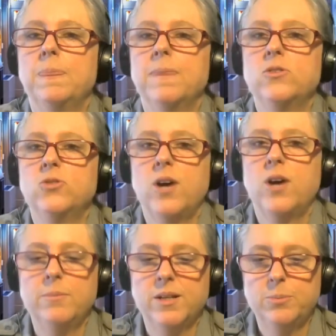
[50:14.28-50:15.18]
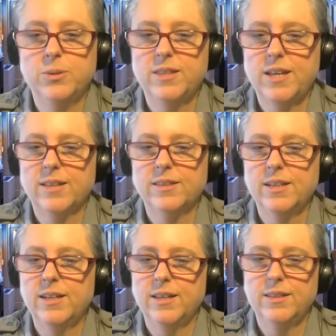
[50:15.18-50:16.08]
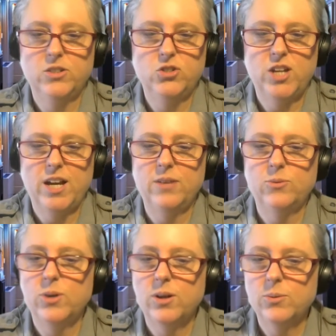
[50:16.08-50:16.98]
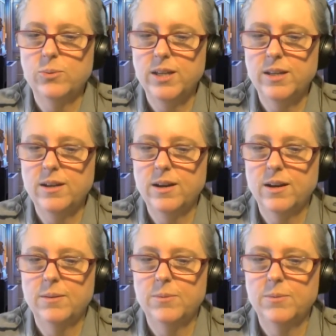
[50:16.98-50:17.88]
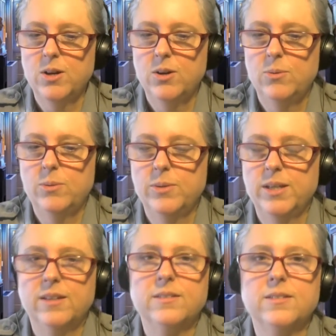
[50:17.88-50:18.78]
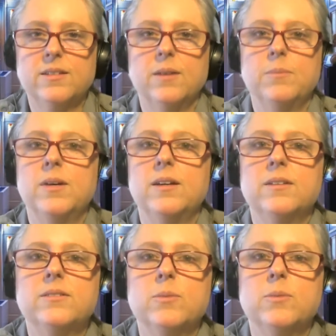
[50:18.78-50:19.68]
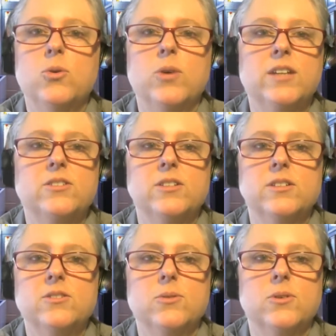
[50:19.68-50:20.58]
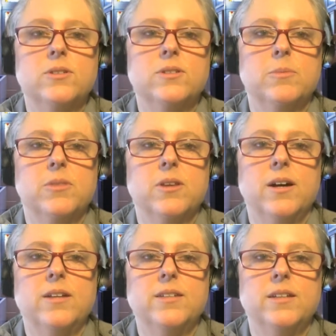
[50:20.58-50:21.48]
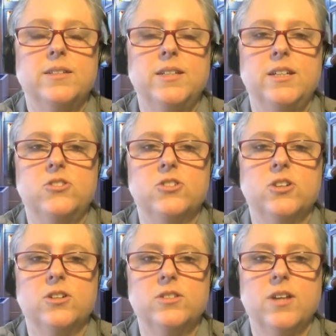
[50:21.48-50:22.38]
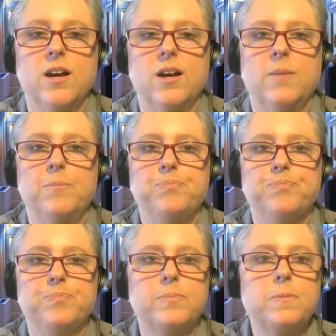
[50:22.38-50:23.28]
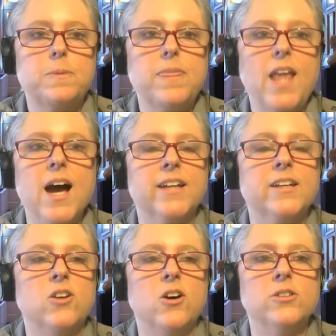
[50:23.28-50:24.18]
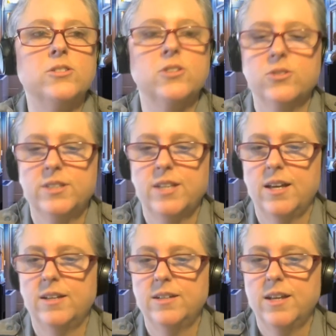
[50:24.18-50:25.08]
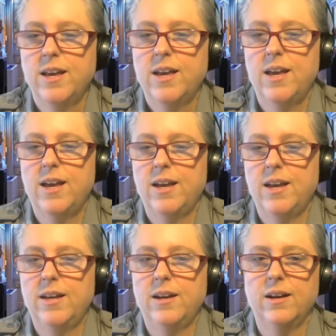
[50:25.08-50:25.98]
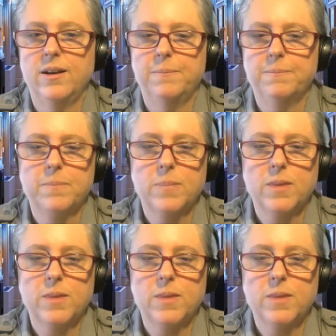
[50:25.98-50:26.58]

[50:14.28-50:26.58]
So I'm going to put that link in the chat while we um, while we get some some questions or some thoughts. And teachers, um, I can also send a um,